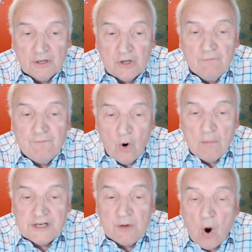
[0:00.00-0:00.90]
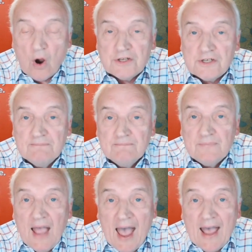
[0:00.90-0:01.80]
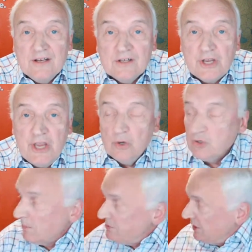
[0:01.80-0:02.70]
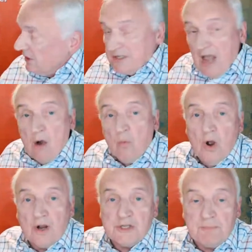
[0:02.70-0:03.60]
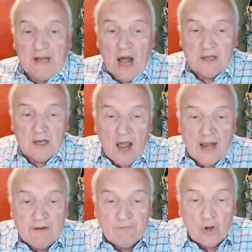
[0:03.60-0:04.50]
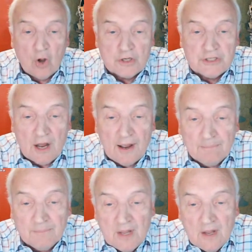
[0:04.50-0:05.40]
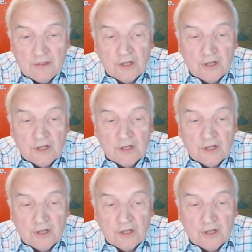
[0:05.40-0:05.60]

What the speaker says: But conformity was and is a huge obstacle, as our work has been underlining for a long time.